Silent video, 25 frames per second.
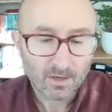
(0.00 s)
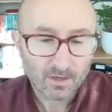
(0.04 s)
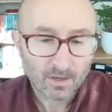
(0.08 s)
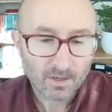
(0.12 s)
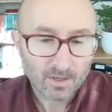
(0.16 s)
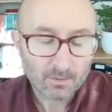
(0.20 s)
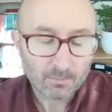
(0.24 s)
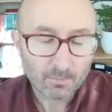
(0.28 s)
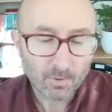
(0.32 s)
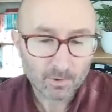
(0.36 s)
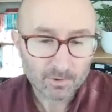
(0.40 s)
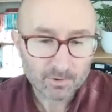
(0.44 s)

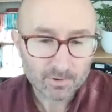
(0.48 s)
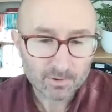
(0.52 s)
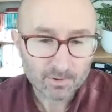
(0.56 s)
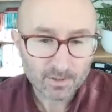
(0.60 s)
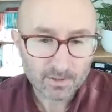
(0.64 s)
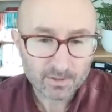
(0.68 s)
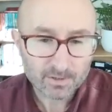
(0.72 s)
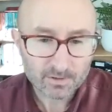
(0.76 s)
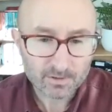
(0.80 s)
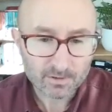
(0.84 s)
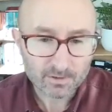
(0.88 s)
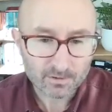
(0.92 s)

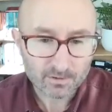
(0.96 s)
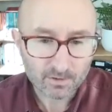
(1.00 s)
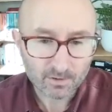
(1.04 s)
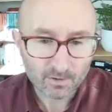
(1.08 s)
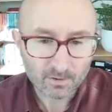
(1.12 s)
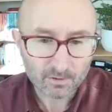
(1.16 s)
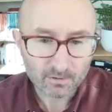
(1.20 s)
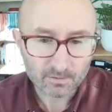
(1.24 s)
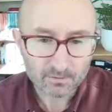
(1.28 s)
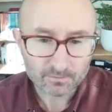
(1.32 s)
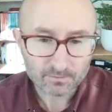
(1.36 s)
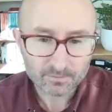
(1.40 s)
modulator
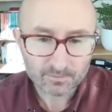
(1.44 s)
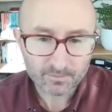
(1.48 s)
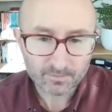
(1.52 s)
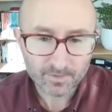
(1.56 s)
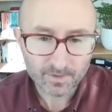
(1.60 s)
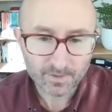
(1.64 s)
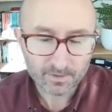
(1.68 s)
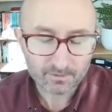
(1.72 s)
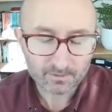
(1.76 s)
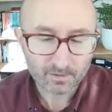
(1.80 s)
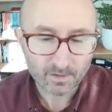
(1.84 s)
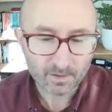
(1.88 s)
of
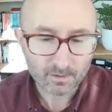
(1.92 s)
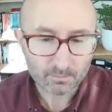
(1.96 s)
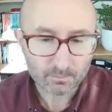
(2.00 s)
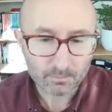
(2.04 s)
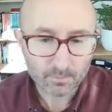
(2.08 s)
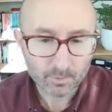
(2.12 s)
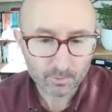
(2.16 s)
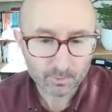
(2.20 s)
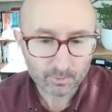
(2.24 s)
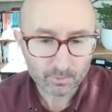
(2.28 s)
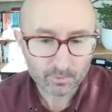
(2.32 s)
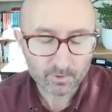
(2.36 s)
things like
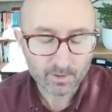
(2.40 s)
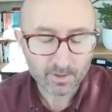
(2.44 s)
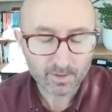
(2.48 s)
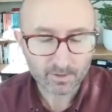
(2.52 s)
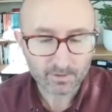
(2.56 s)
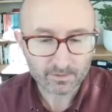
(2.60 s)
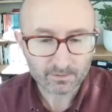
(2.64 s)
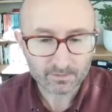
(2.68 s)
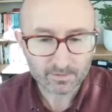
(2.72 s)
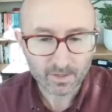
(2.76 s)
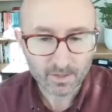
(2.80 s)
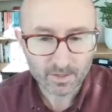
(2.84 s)
mood and
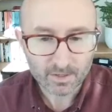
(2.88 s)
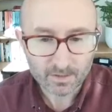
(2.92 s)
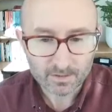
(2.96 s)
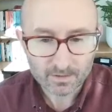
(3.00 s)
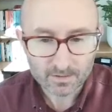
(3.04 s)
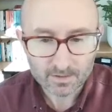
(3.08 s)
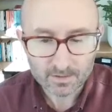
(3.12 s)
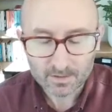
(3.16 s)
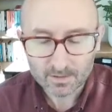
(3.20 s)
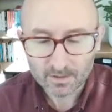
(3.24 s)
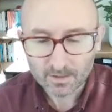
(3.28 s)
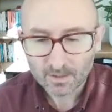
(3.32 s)

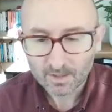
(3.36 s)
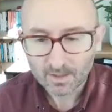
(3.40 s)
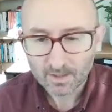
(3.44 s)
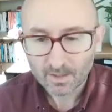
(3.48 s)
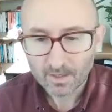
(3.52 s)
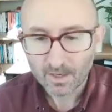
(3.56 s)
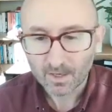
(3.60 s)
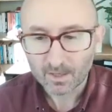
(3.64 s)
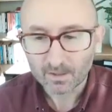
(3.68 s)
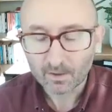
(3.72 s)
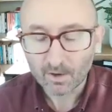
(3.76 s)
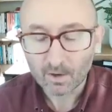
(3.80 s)
anxiety
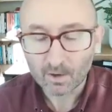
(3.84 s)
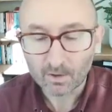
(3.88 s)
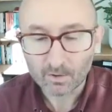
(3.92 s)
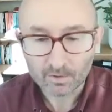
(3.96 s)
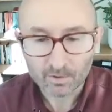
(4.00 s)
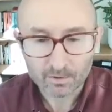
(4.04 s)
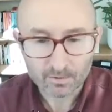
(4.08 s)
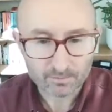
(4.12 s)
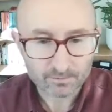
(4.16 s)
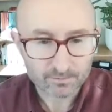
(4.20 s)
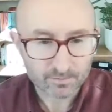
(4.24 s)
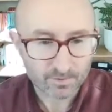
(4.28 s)
and
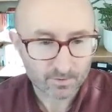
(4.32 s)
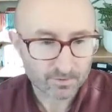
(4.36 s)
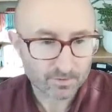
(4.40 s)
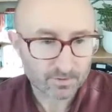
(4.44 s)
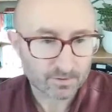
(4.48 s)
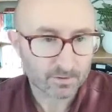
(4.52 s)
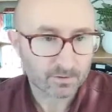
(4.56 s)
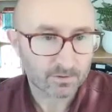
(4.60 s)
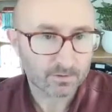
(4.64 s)
cognitive function.